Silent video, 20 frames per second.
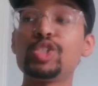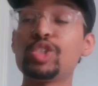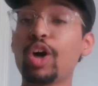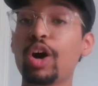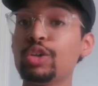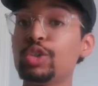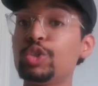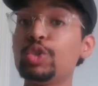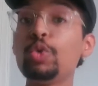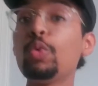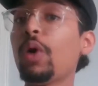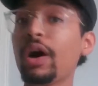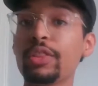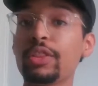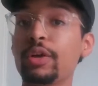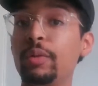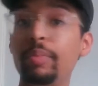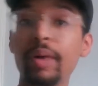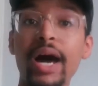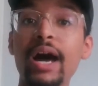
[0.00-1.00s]
on 2
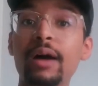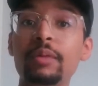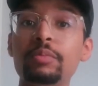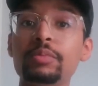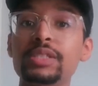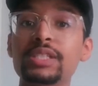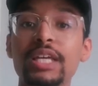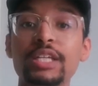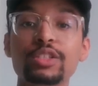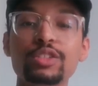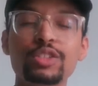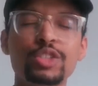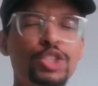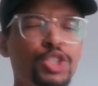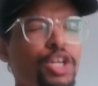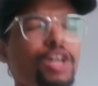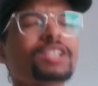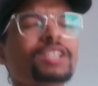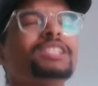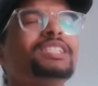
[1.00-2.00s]
other bombs. Like,
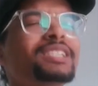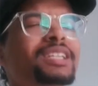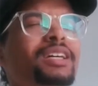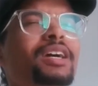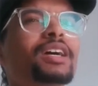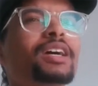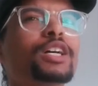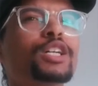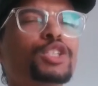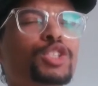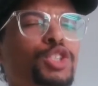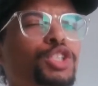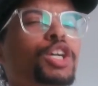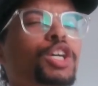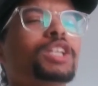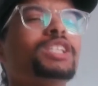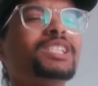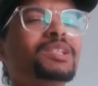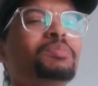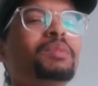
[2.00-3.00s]
just
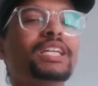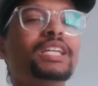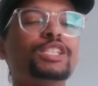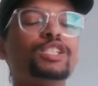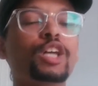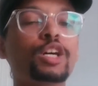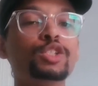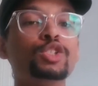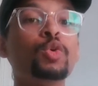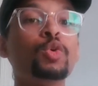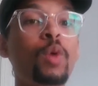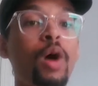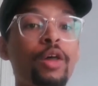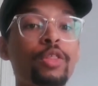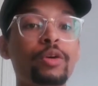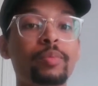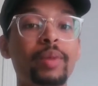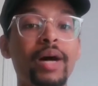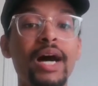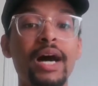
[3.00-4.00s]
missed on 2
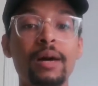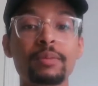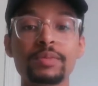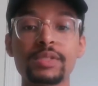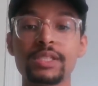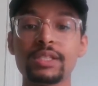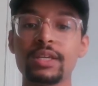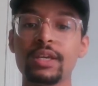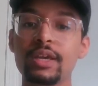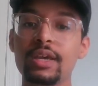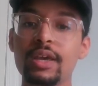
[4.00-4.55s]
other bombs.